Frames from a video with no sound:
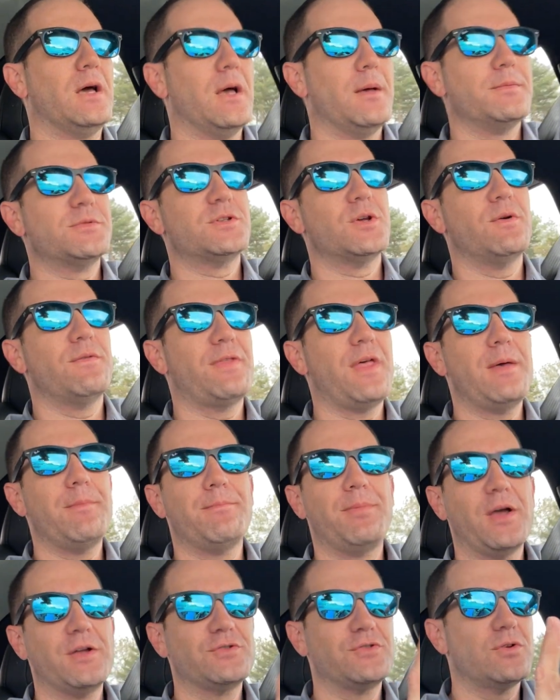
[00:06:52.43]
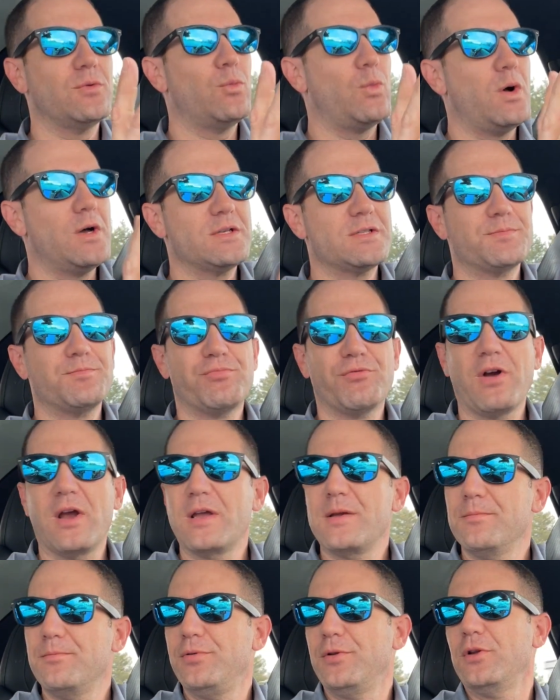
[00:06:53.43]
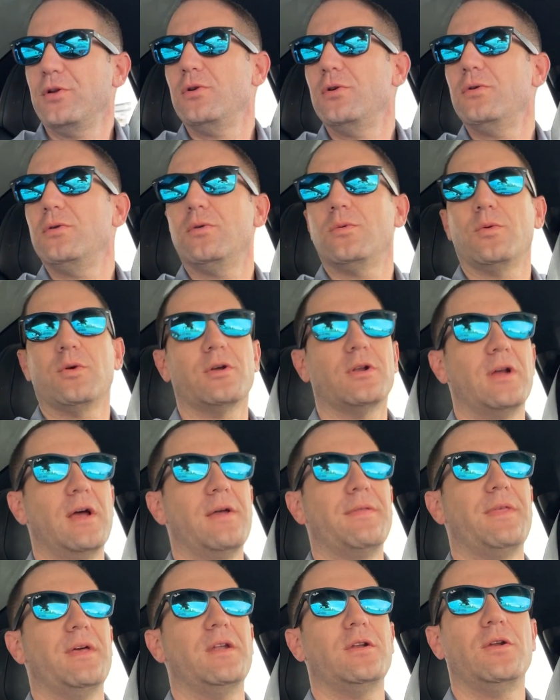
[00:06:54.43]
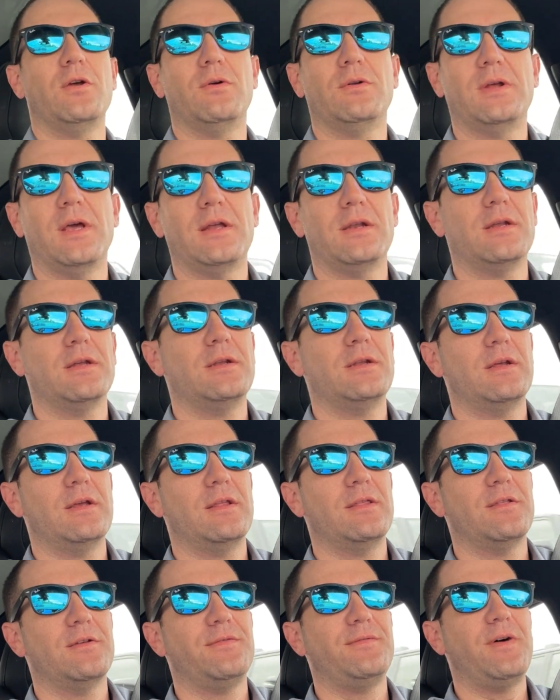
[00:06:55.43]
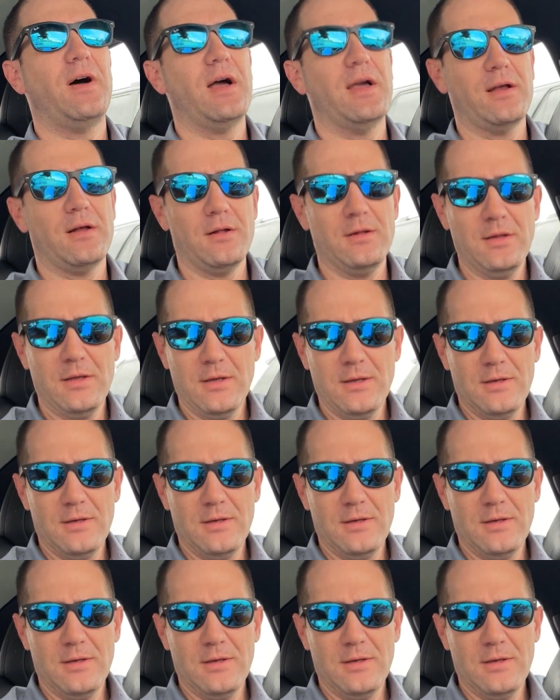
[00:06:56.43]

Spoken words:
So if that bedroom was bright blue, we're going to have that notated in the file.